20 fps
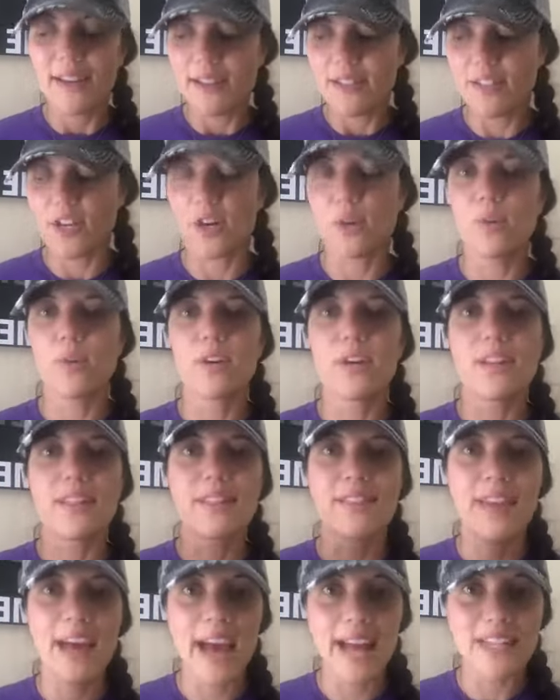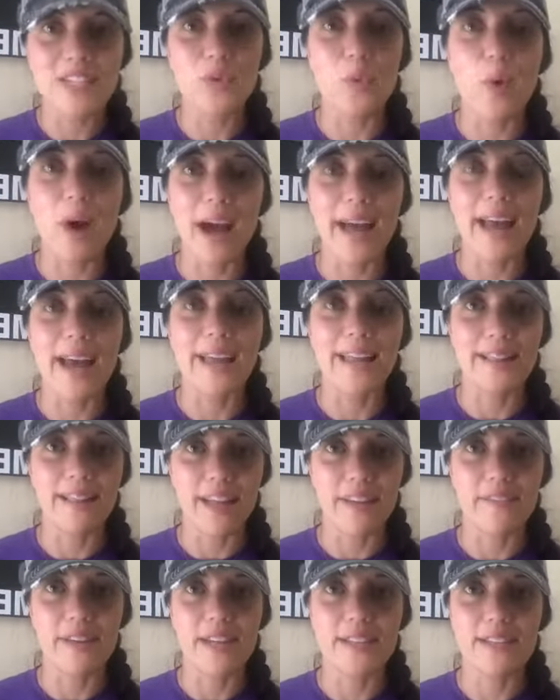So that's why I
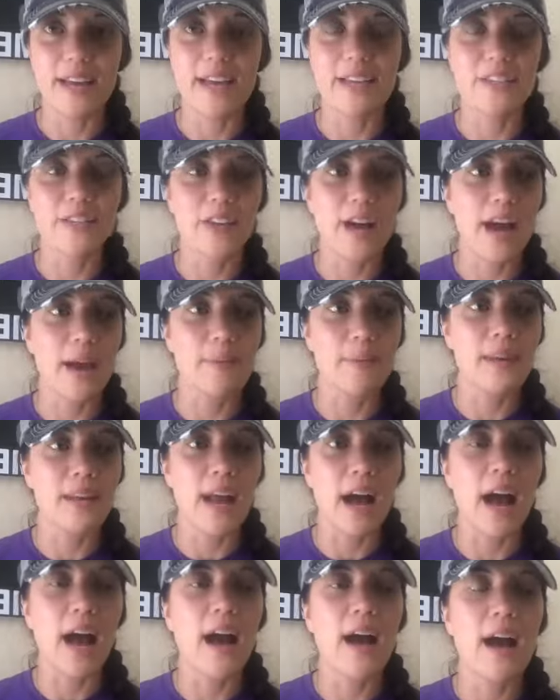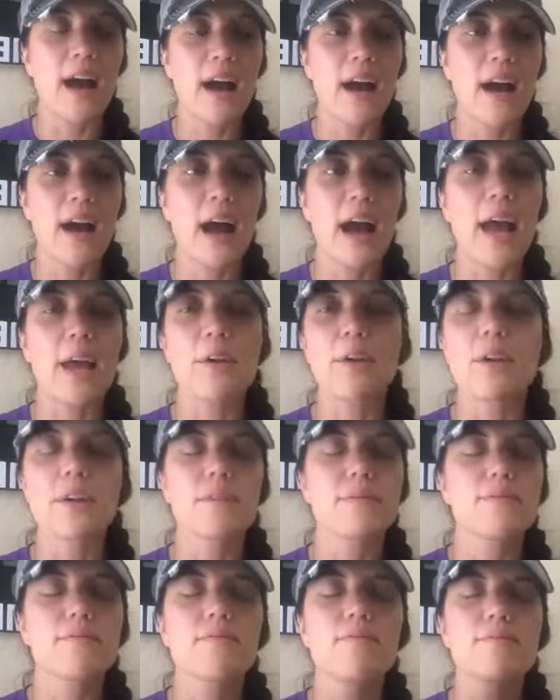love it. I, I mean, I,
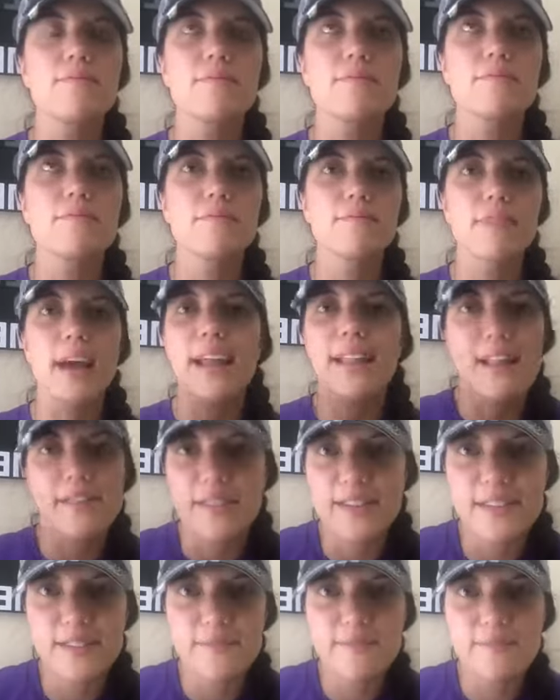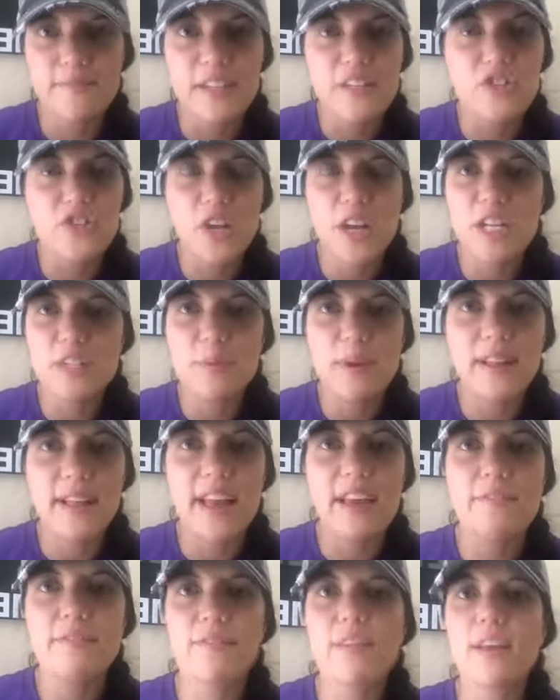I love it. It's changed my
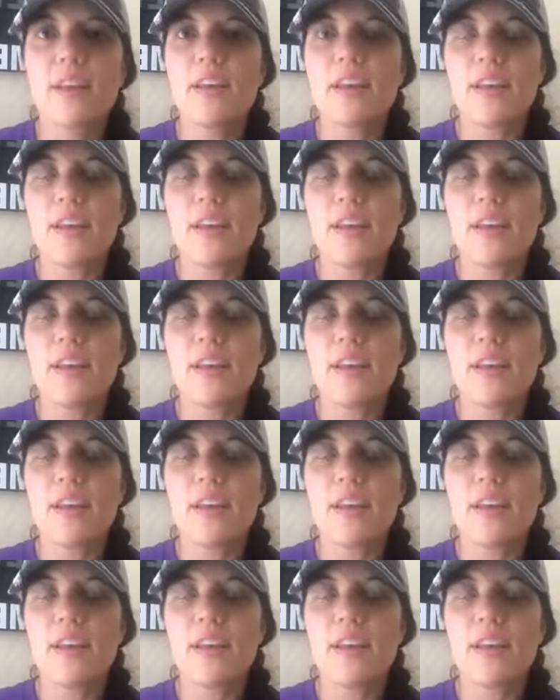life.